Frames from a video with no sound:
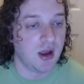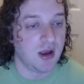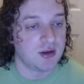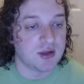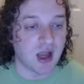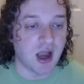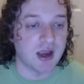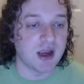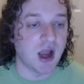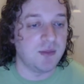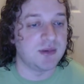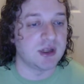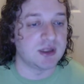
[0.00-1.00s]
Tying
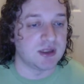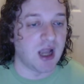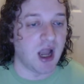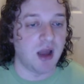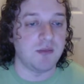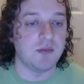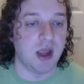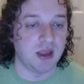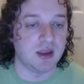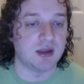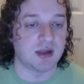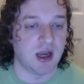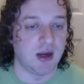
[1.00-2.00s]
up does not make the
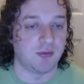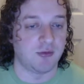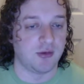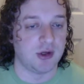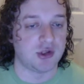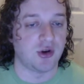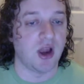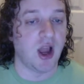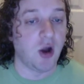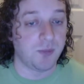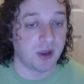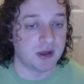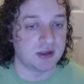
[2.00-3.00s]
tied up creature
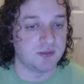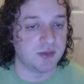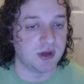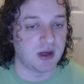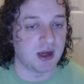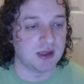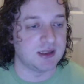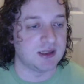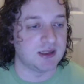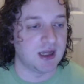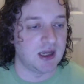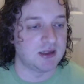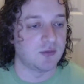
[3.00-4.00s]
helpless because it
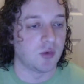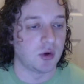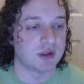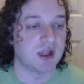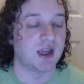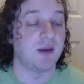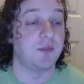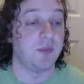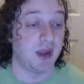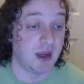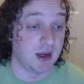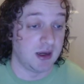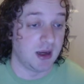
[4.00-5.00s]
says it works like a
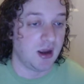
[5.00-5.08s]
pin,